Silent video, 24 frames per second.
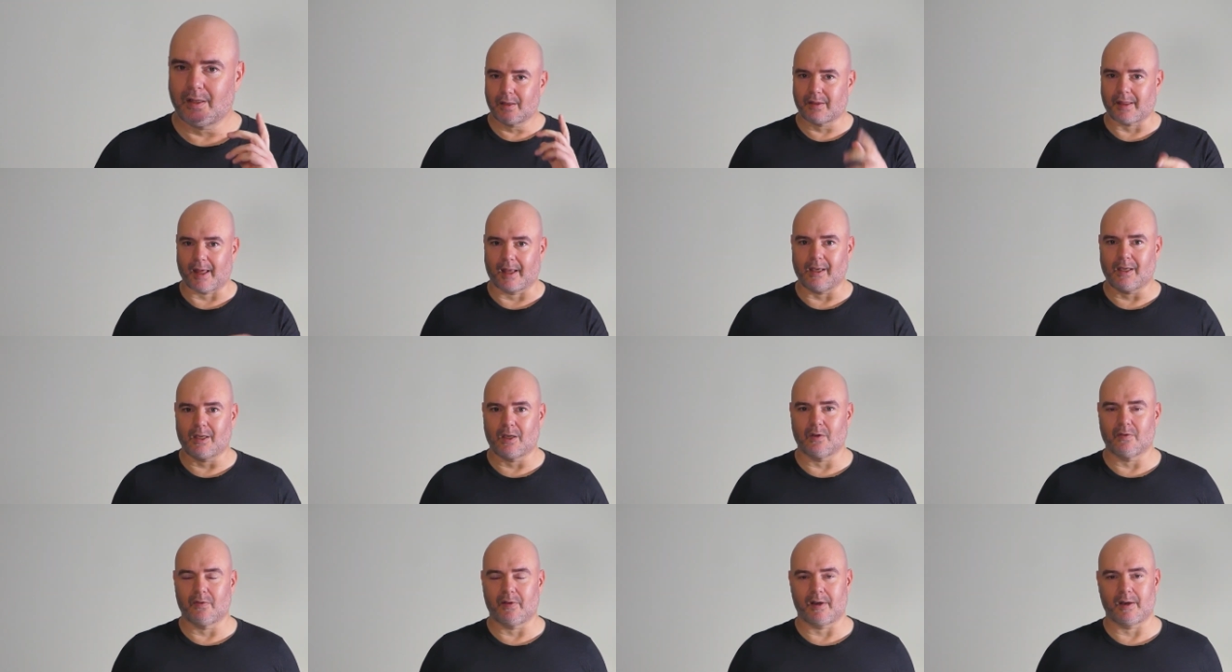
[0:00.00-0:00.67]

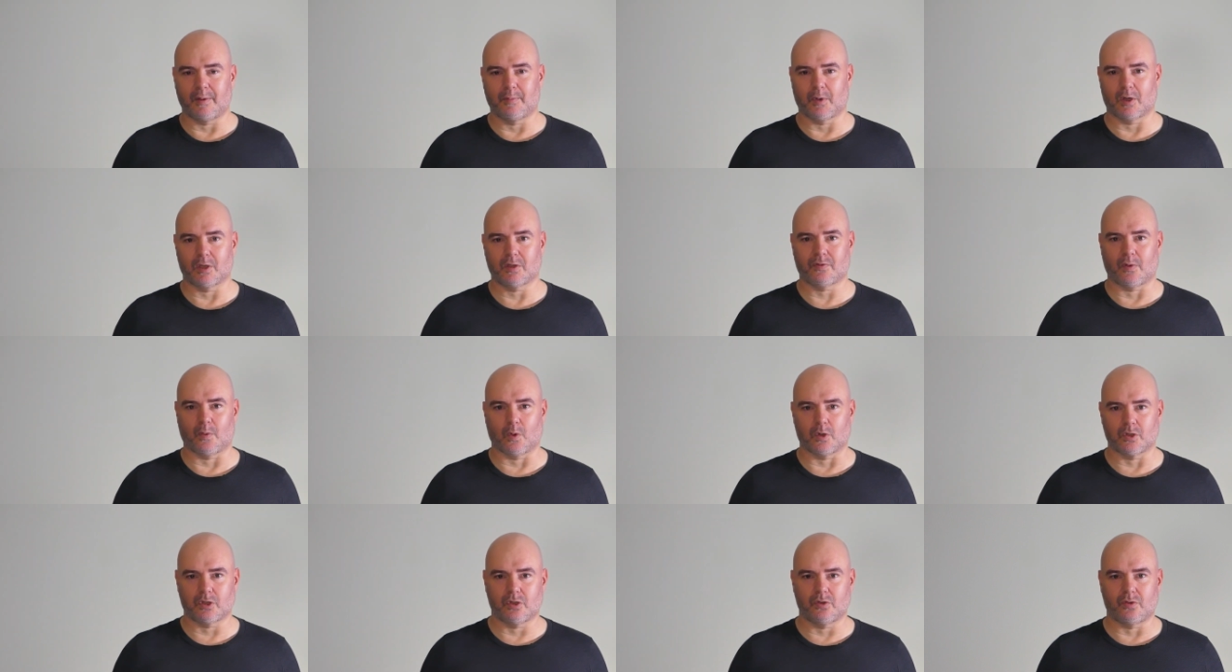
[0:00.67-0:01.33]
Thank you very much for
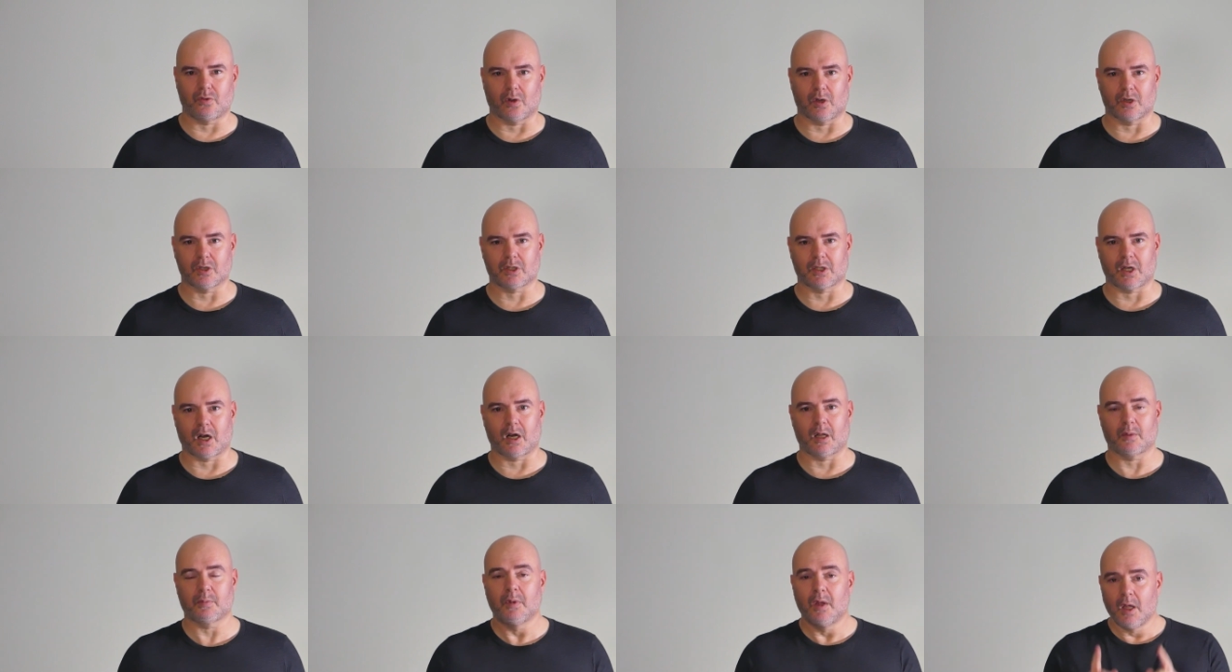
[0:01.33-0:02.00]
watching Raw
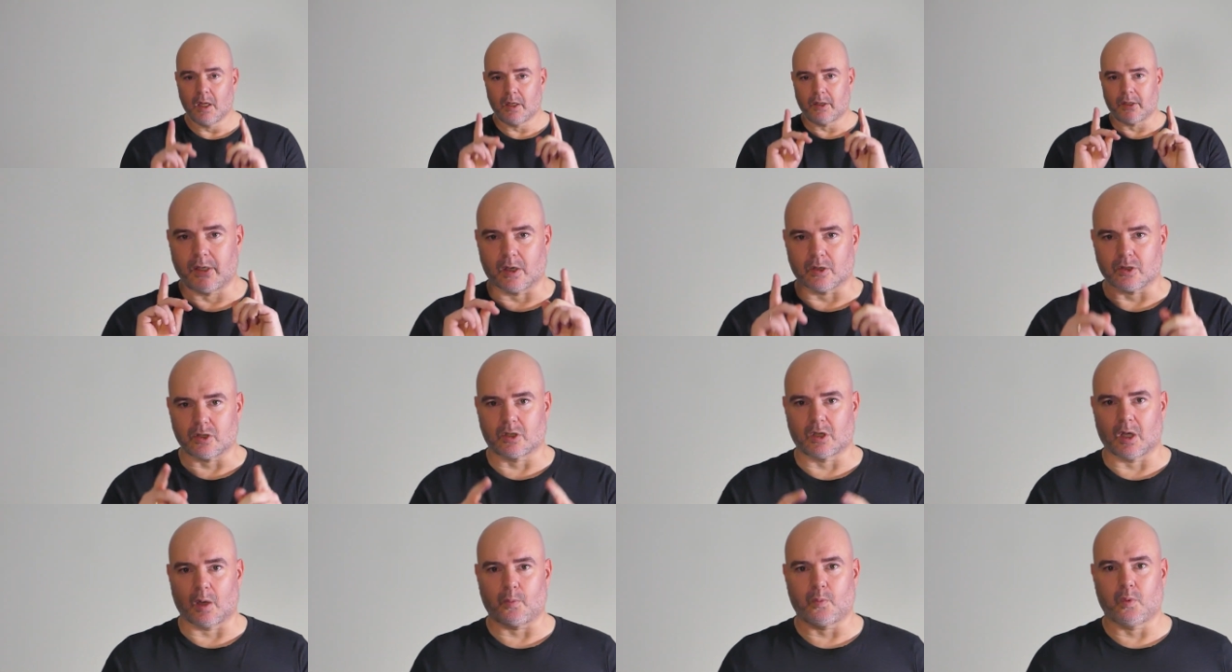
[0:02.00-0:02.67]
Startup. Now
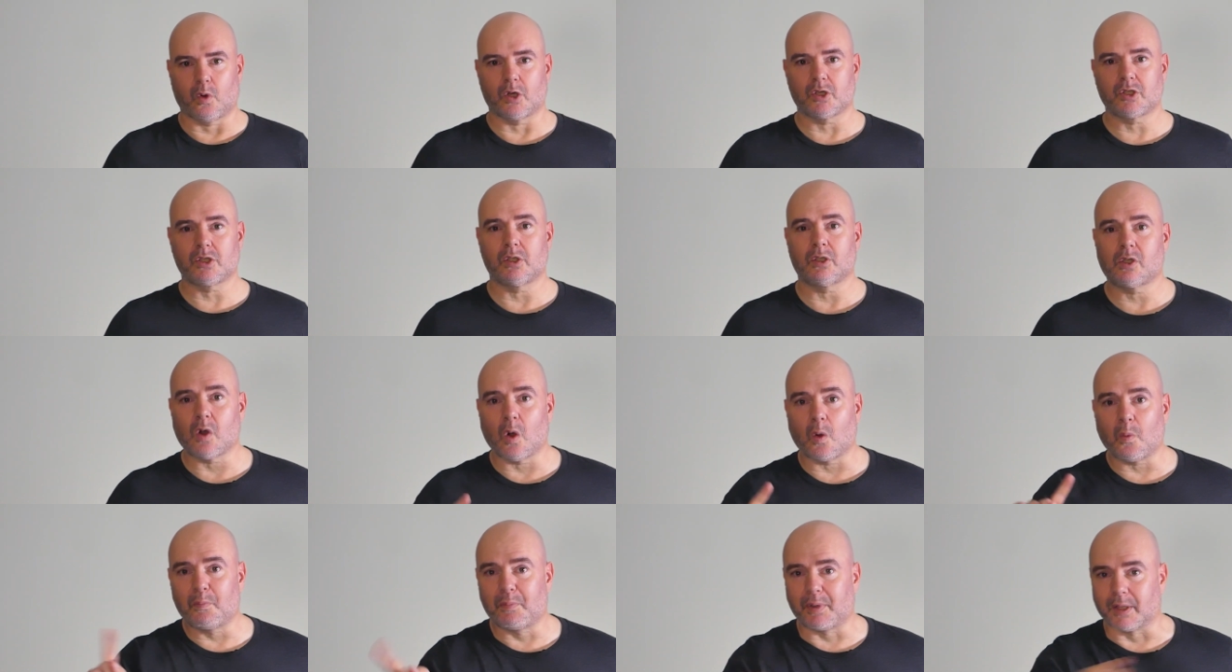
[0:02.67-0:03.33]
stop watching,
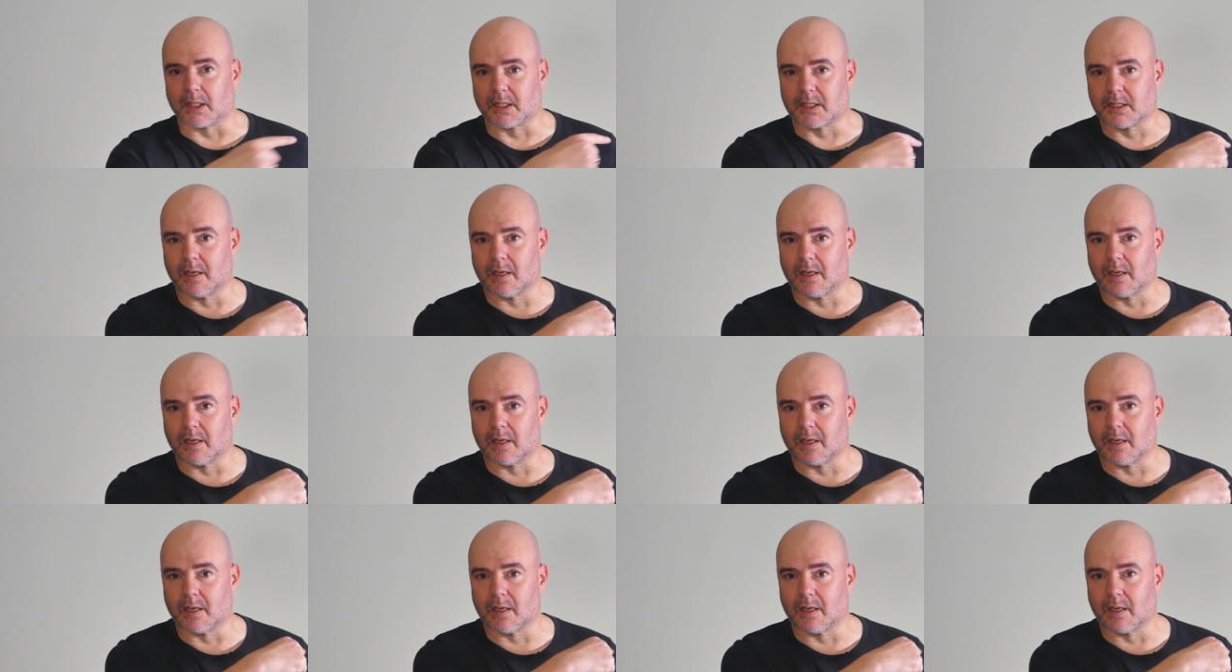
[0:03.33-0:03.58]
go build